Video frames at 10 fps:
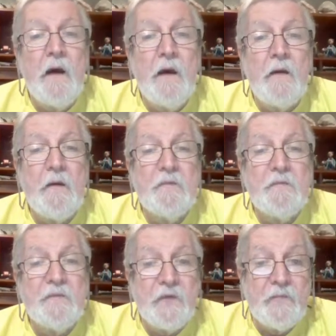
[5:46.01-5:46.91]

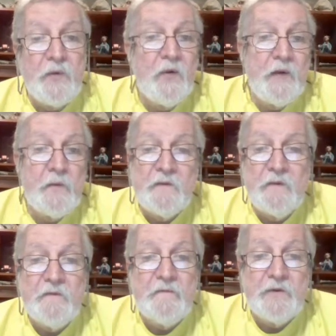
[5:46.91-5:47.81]
for a program
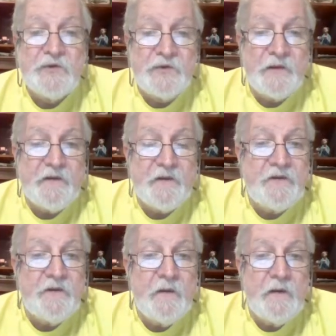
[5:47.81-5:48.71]
of your choice that
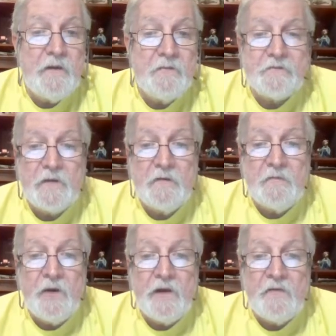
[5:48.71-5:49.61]
you may
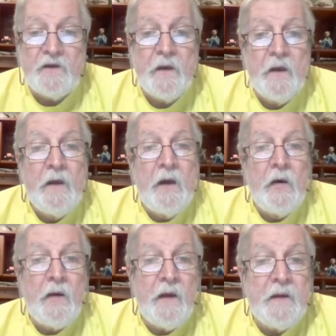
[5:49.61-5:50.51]
be offering,
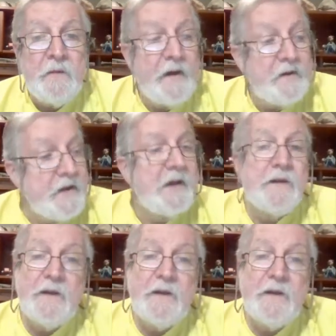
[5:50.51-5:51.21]
or how you might take an